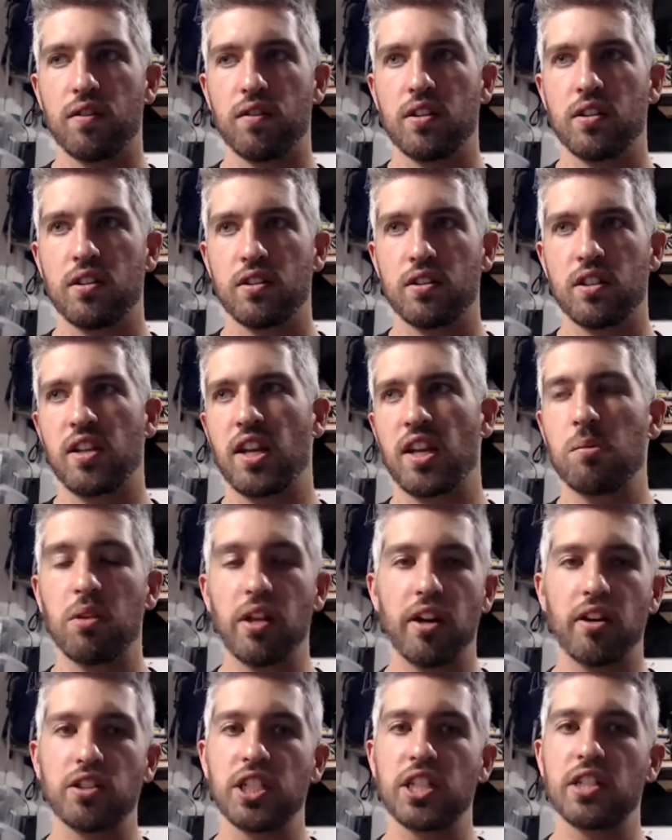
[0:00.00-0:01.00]
sustainable
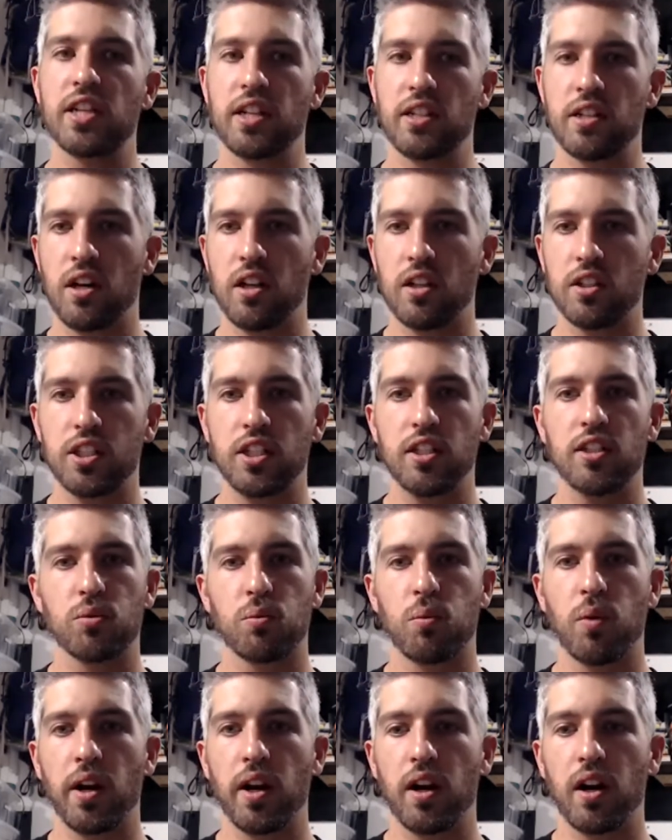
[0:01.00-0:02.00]
energy technologies
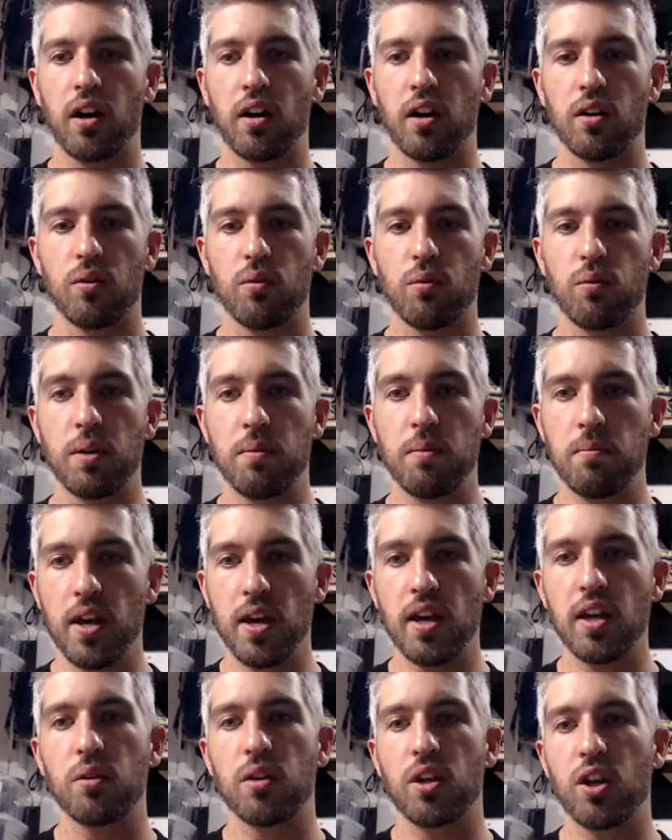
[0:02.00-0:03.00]
where we
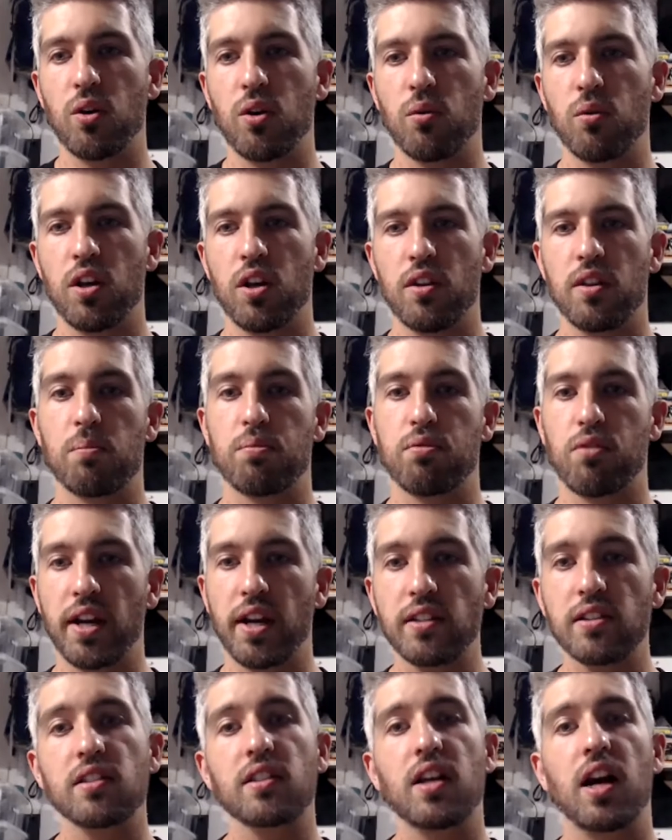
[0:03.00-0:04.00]
may the price
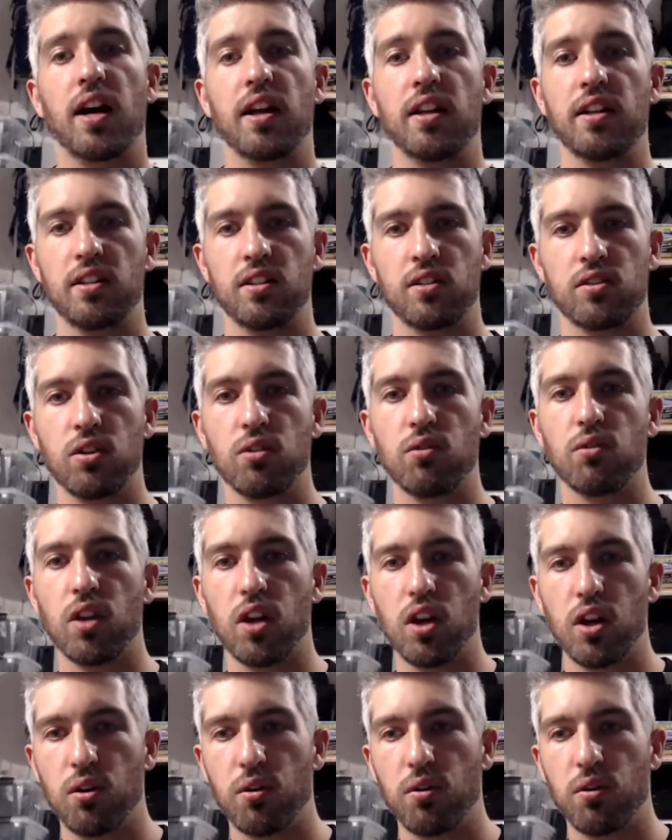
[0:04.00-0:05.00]
has gotten so
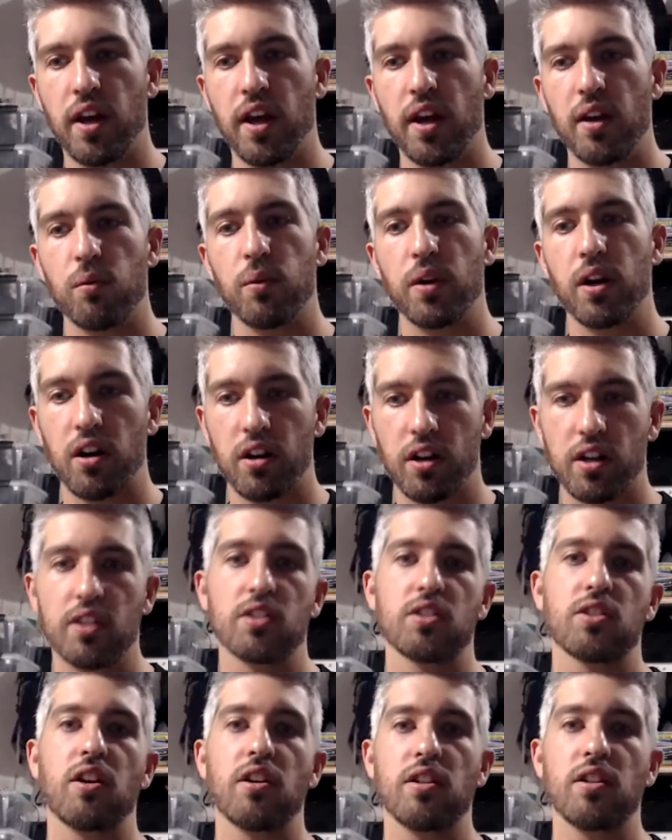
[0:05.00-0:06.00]
low that we are going to
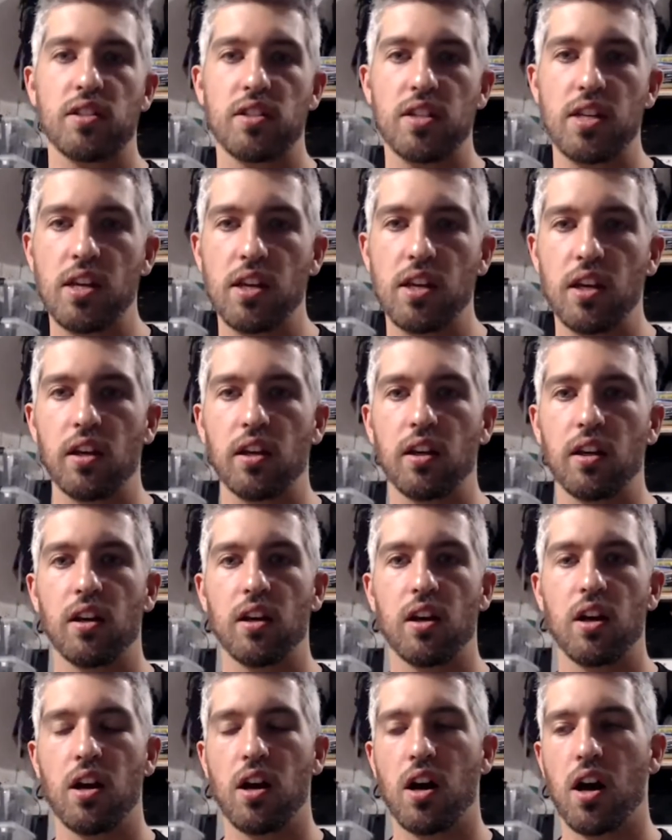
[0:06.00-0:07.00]
start seeing
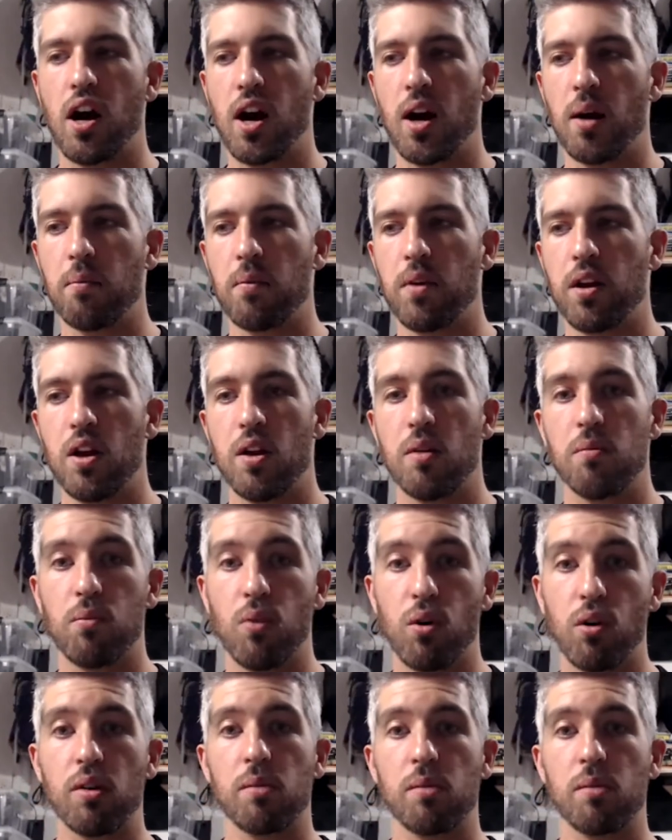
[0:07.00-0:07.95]
more and